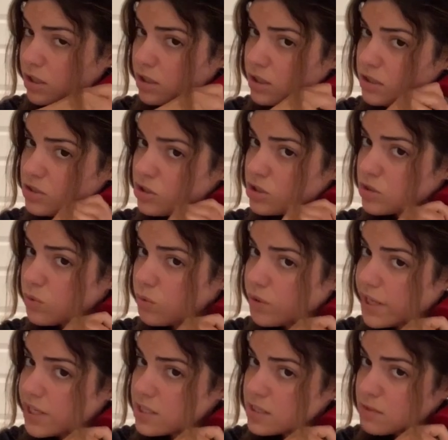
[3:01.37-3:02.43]
good
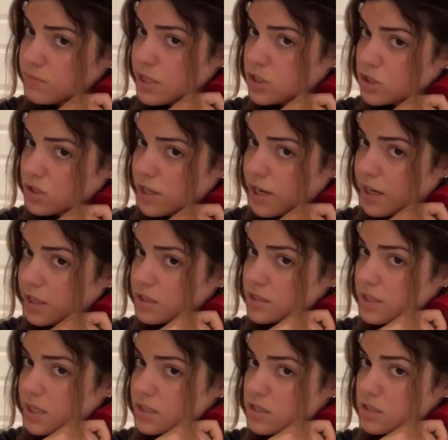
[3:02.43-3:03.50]
twist, make sure that hair is
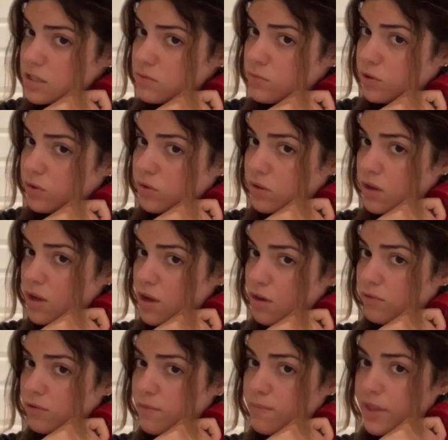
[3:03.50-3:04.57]
nice and smooth.
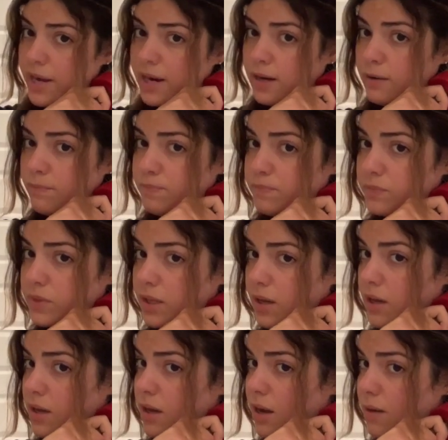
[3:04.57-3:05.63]
From there,
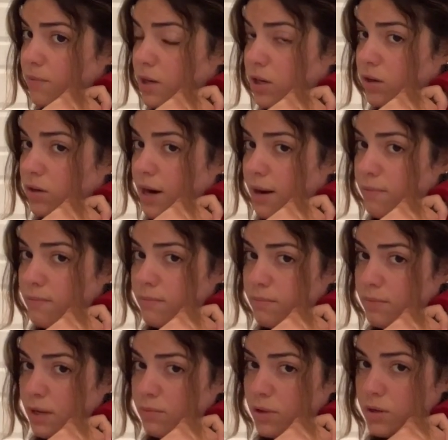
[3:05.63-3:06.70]
I'm gonna grab
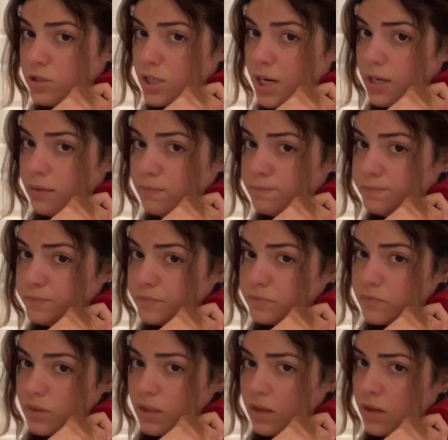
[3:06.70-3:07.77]
my blow dryer.
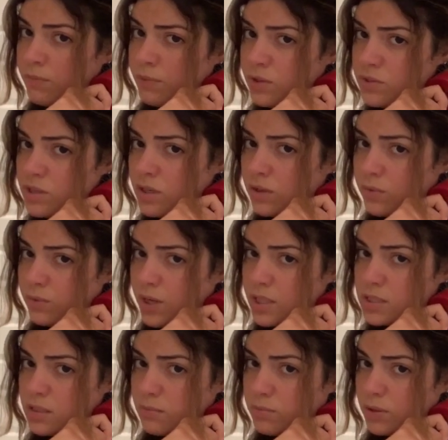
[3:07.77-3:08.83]
I'm using a
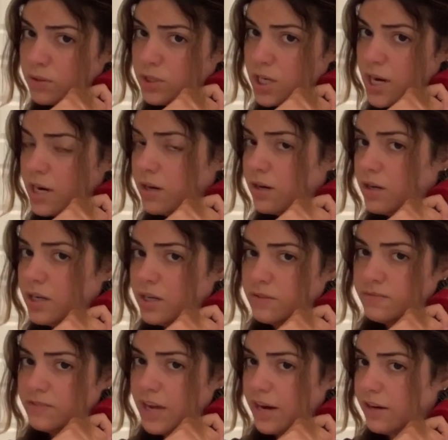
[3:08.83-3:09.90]
Rusk blow dryer.
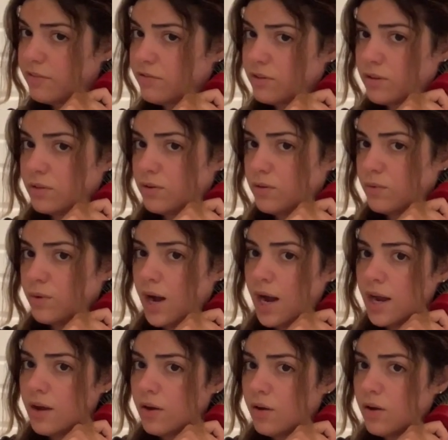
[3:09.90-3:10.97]
I've had it for a little
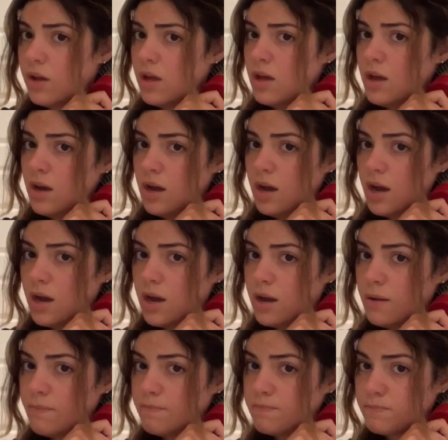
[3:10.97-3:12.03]
while.
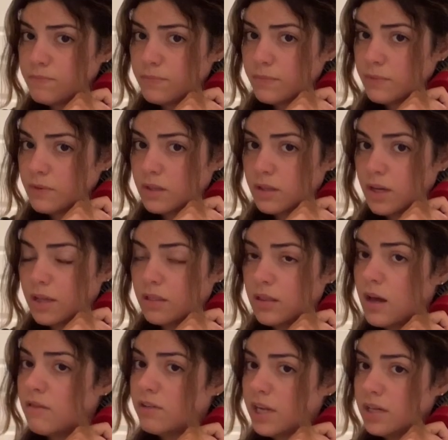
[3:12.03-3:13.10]
I
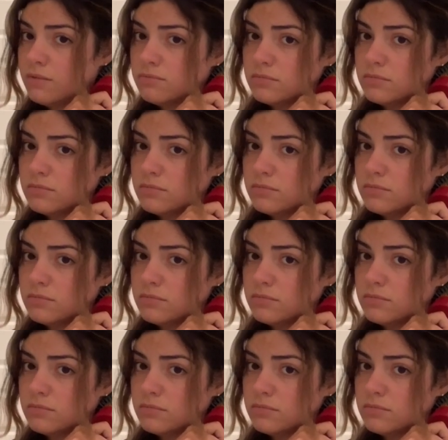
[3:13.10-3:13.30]
love it.